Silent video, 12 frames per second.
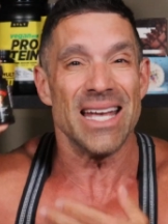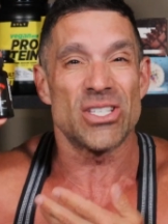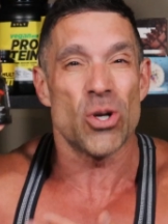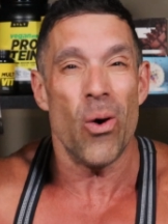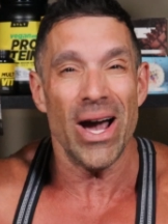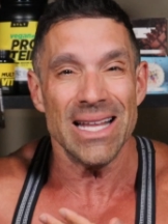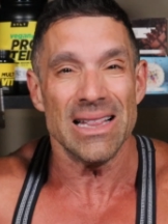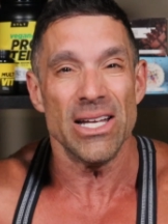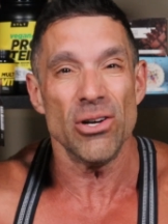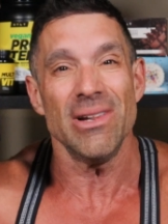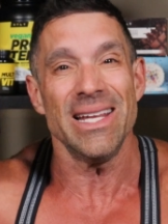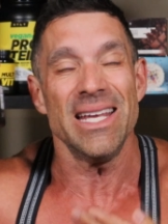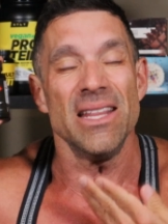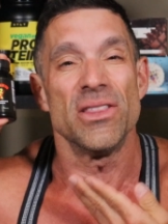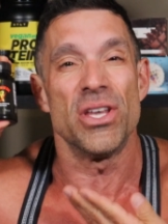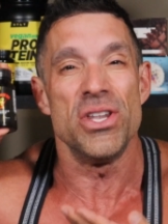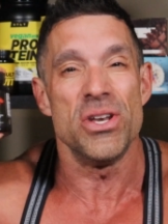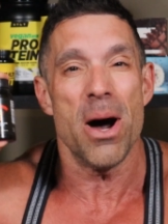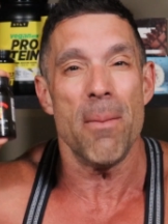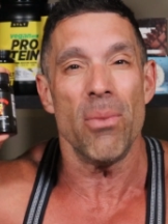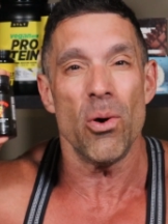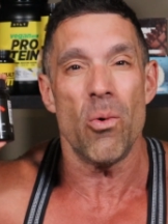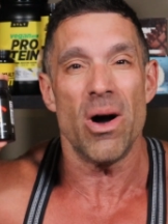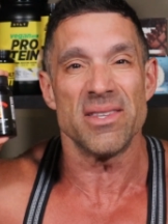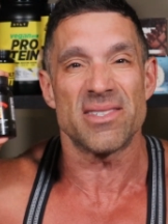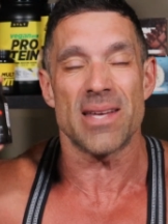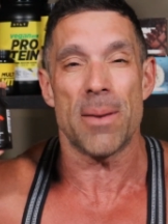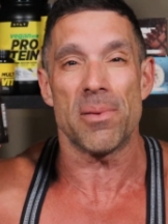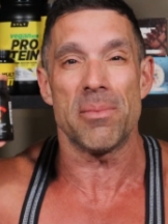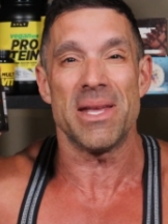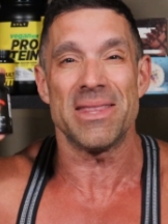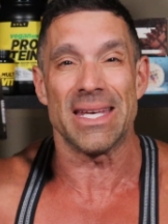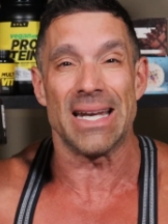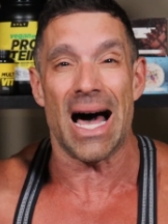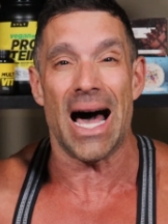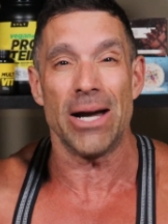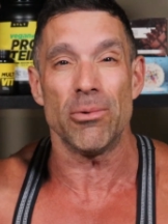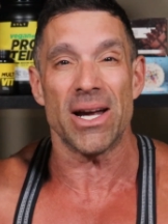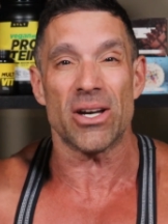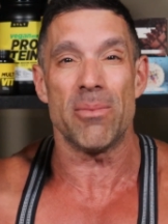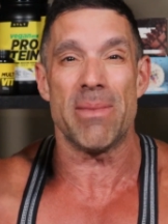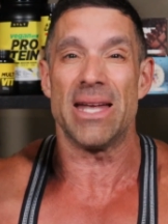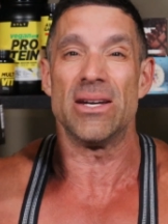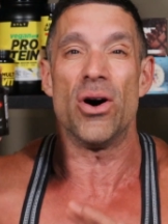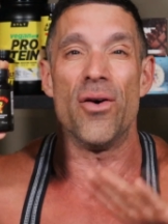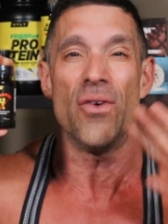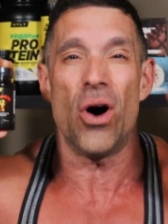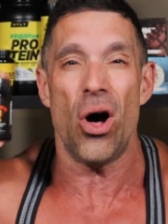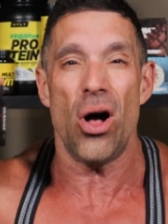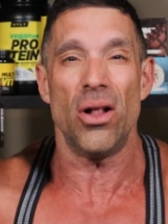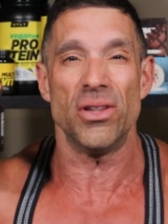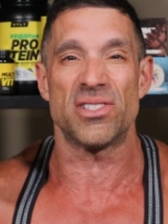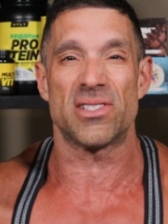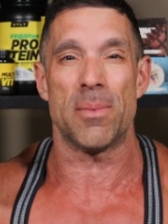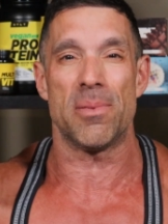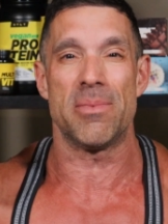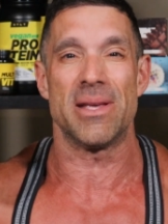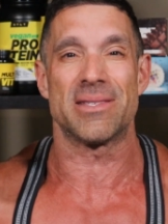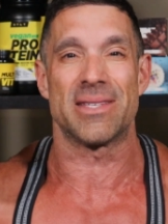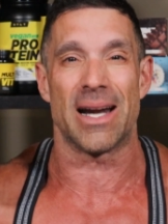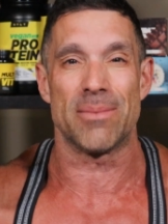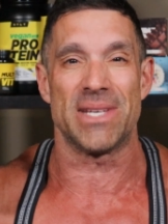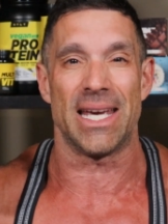It's quite literally the number one supplement that I recommend of all the supplements that I'm